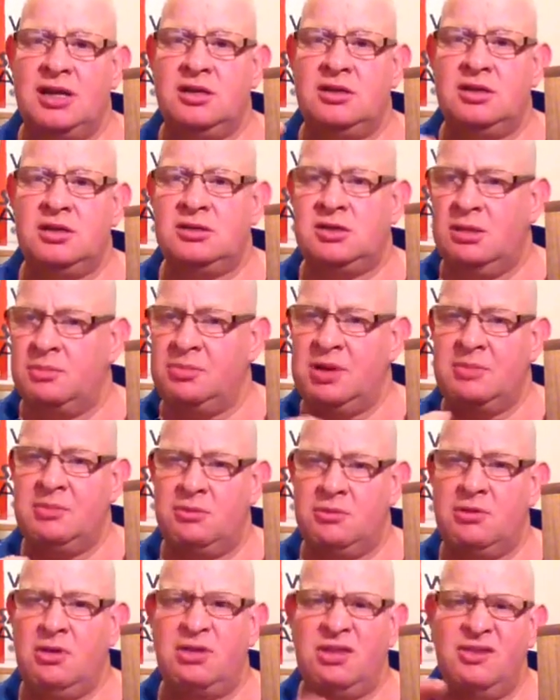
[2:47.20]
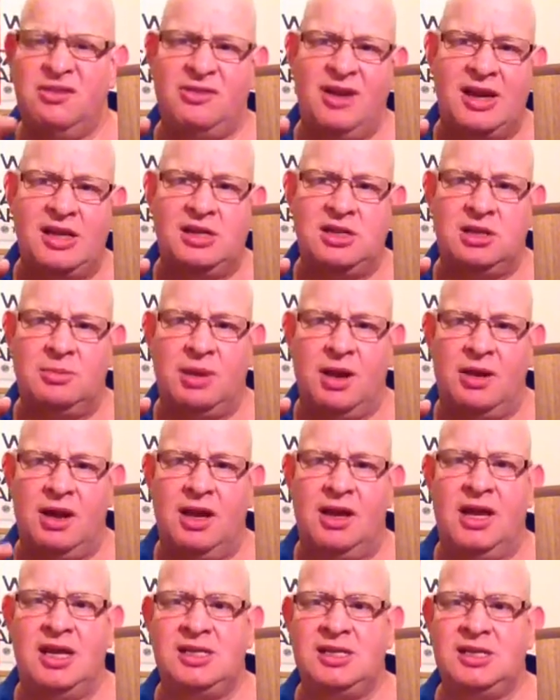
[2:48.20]
some people are on the fence about
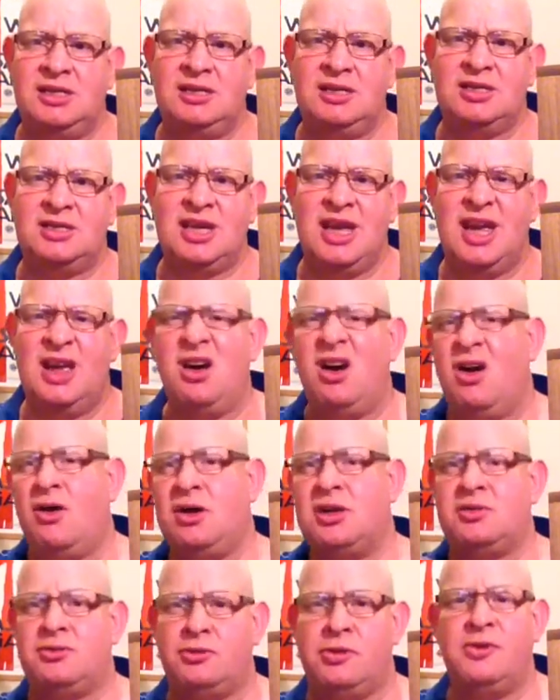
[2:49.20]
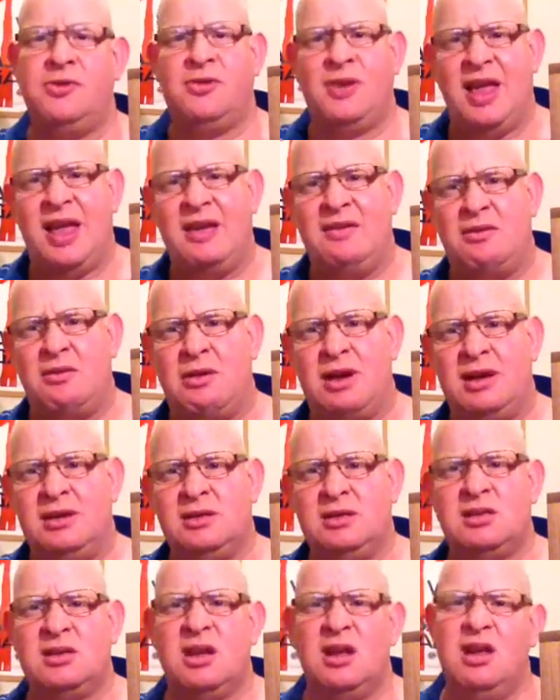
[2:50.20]
it. They seem to say, oh, it's through
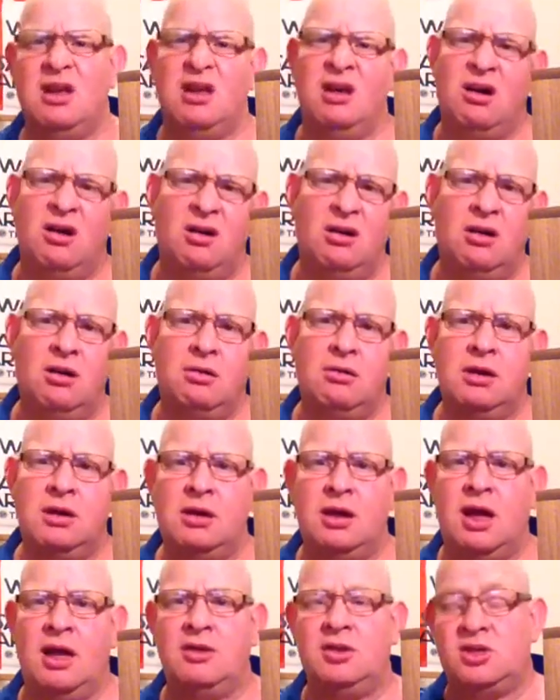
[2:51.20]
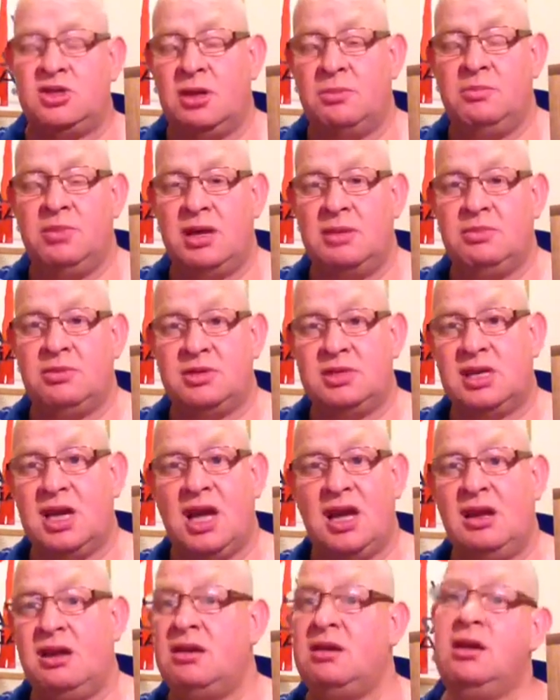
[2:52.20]
flavourings. Oh, and some people
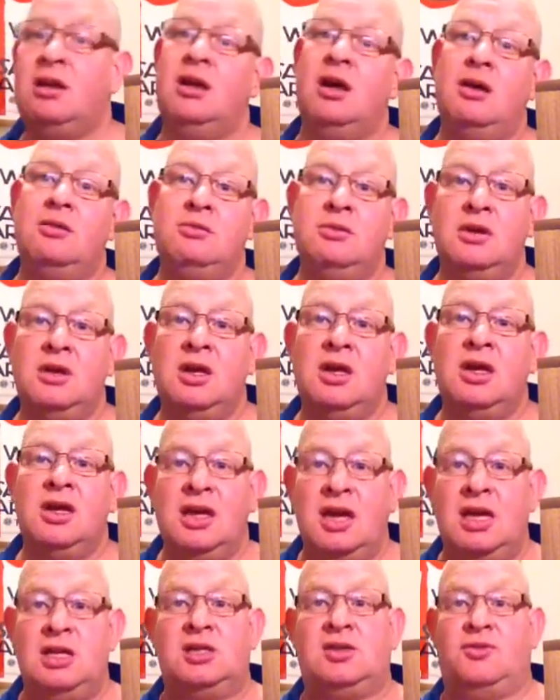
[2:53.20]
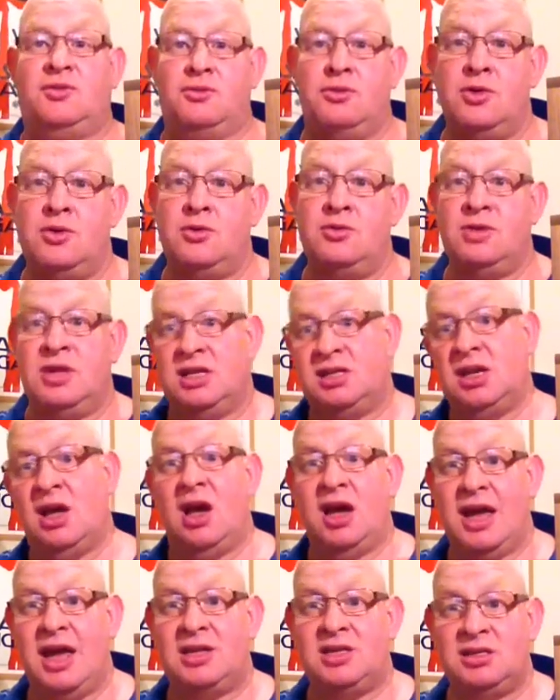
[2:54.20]
say, you know, it's through this
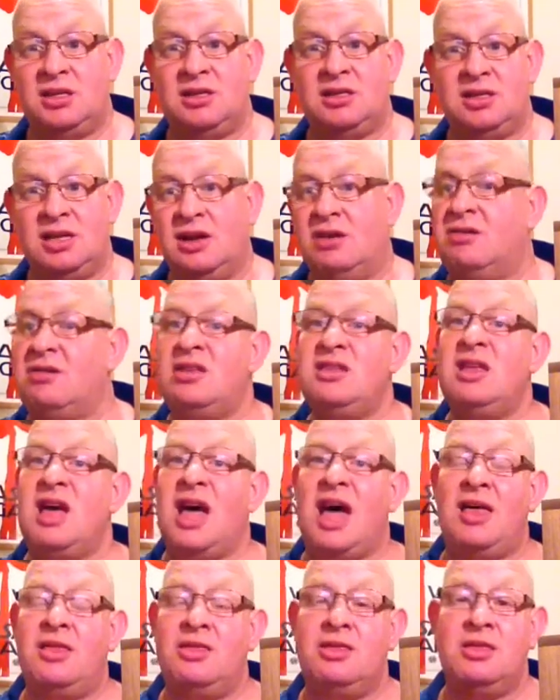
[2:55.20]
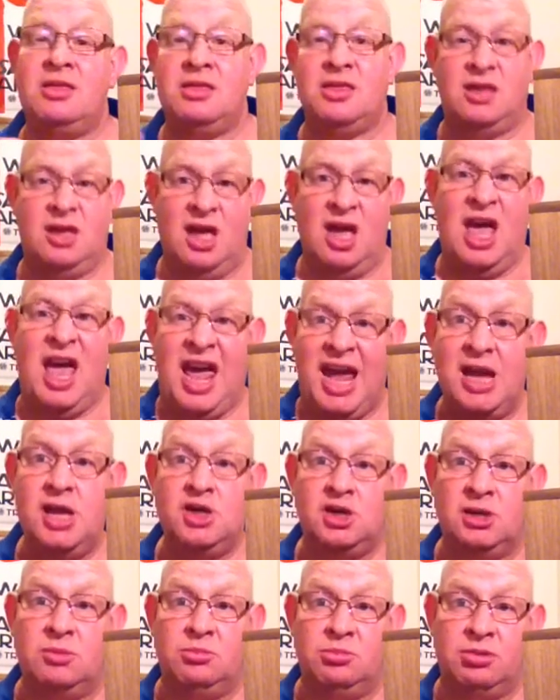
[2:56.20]
high ester still and the
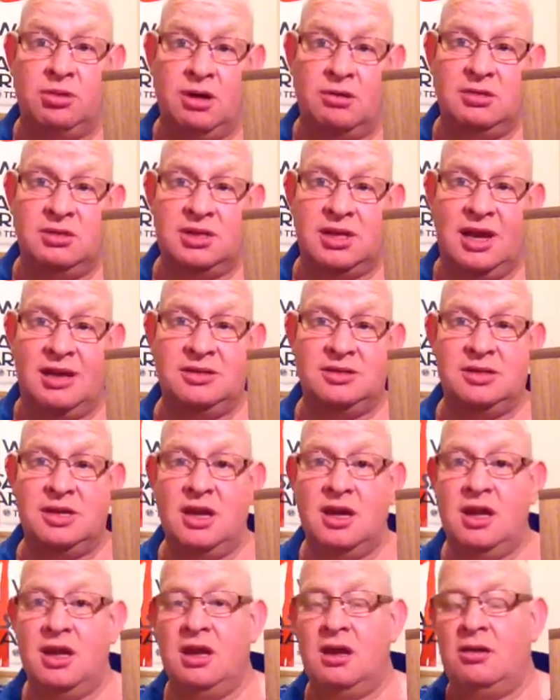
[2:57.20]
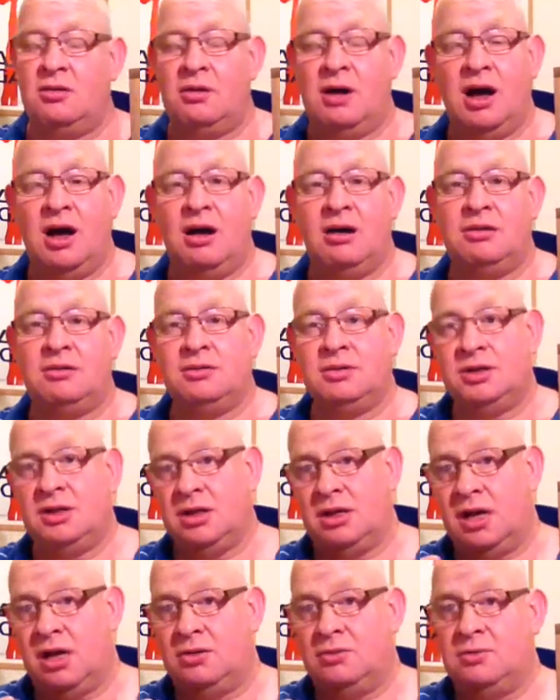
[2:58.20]
ageing process. Well, you
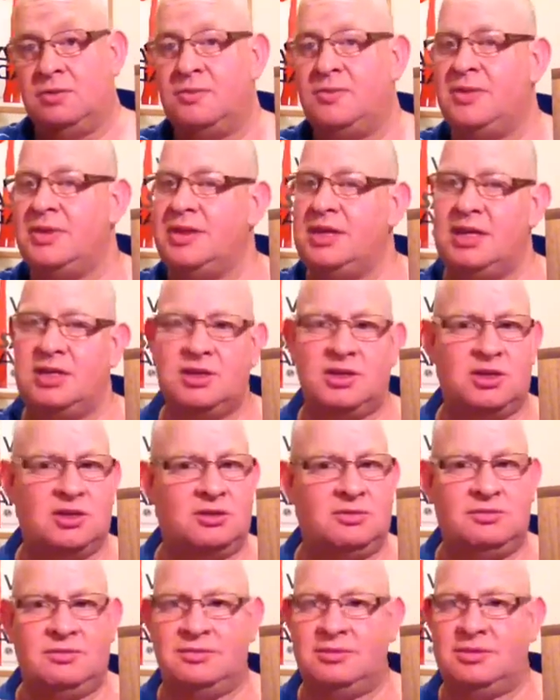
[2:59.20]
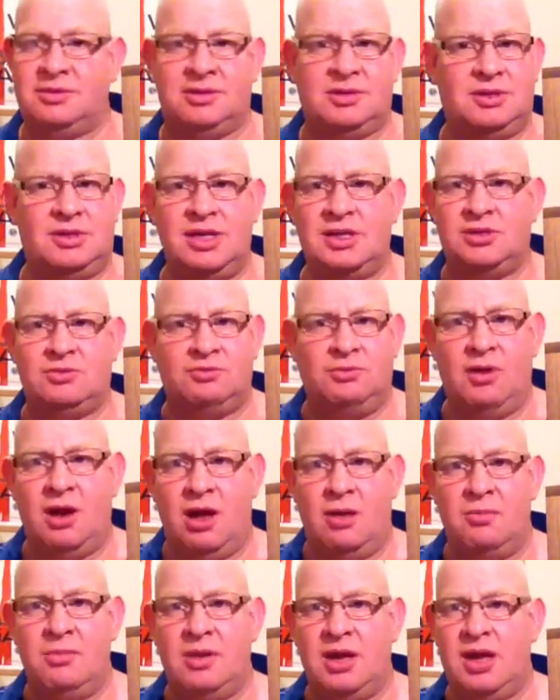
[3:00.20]
know, this rum,